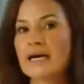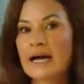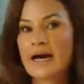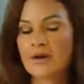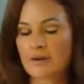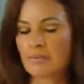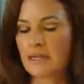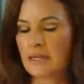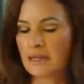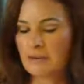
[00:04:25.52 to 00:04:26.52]
it out on a
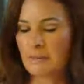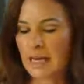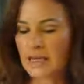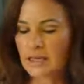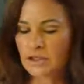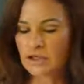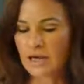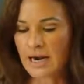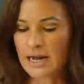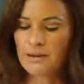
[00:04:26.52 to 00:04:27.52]
big baking
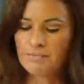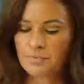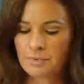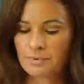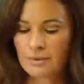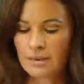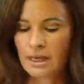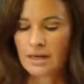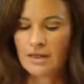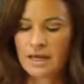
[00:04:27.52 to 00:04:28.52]
tray
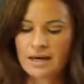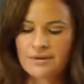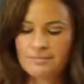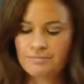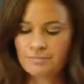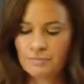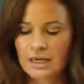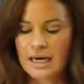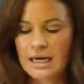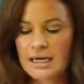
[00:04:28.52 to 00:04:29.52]
and then
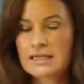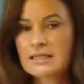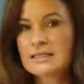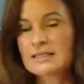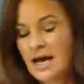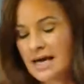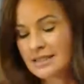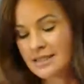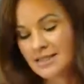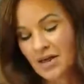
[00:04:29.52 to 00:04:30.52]
cut it into
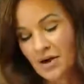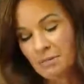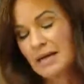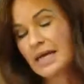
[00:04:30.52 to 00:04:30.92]
slices. So they'll be